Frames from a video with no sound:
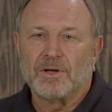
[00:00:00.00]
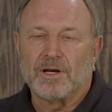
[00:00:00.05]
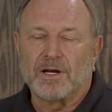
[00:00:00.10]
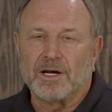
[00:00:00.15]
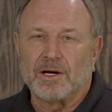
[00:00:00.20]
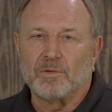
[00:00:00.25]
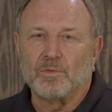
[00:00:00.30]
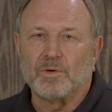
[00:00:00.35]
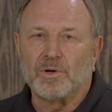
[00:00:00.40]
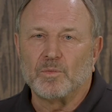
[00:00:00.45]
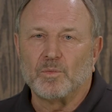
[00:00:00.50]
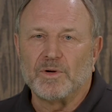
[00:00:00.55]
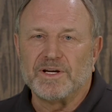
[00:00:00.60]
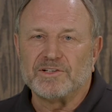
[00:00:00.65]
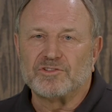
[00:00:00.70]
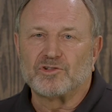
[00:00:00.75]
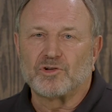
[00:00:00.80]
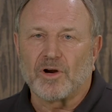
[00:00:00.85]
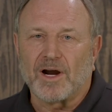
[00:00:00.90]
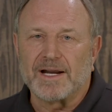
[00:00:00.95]
when we
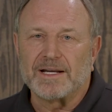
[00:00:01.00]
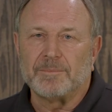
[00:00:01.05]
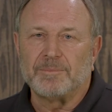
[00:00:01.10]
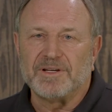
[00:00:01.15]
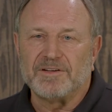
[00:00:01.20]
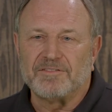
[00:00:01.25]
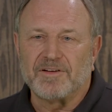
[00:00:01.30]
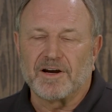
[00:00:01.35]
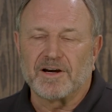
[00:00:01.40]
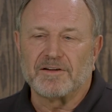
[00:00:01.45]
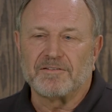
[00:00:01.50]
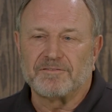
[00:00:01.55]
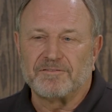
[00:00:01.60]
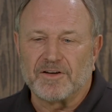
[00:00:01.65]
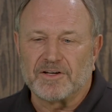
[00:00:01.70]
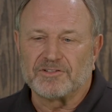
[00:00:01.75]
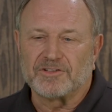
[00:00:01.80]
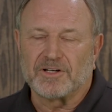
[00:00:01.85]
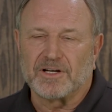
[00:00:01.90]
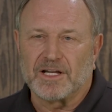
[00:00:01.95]
try to be very
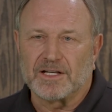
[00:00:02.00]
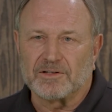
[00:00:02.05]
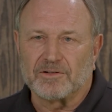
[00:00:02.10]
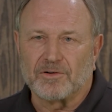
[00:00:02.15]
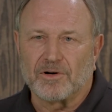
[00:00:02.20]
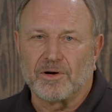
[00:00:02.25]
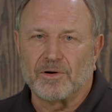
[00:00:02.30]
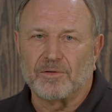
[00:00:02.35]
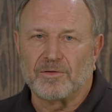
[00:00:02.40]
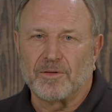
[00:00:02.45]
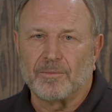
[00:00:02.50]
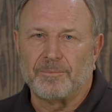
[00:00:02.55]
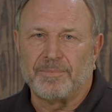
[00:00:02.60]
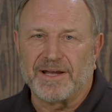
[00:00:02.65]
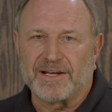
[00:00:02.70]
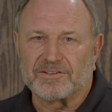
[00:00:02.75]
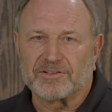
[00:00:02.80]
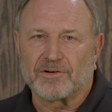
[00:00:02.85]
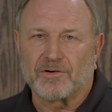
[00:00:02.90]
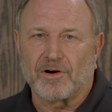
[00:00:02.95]
efficient and grow the
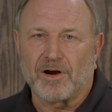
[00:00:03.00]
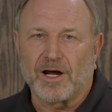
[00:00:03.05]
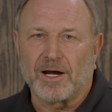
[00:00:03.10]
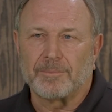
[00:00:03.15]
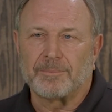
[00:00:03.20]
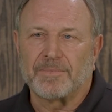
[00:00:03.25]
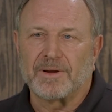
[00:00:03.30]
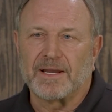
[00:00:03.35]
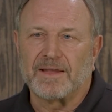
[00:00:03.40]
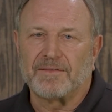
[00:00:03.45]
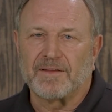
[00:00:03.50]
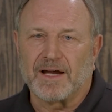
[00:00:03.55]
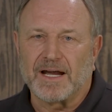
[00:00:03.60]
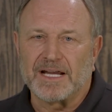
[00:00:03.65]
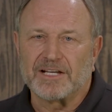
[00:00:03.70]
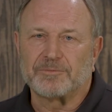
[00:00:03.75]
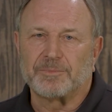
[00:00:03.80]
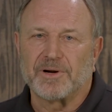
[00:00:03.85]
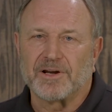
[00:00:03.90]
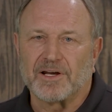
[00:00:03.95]
best crop and the
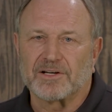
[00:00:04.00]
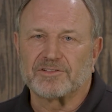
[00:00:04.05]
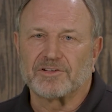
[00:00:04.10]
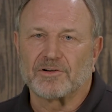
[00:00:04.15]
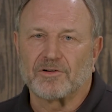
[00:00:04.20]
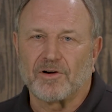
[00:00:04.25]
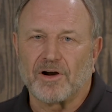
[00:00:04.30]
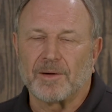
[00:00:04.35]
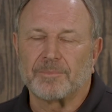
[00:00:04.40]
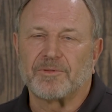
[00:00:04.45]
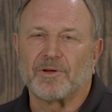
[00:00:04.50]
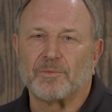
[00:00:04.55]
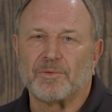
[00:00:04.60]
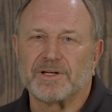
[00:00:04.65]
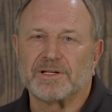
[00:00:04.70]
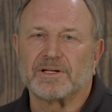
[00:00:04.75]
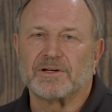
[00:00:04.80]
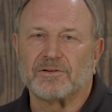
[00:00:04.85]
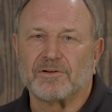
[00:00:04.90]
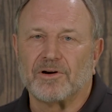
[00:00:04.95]
highest production crop that we
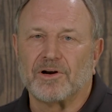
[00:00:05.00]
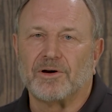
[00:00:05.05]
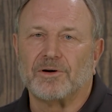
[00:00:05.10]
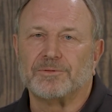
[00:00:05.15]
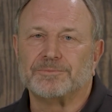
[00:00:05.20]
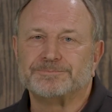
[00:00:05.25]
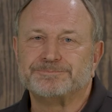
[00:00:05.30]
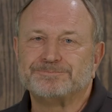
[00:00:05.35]
can grow.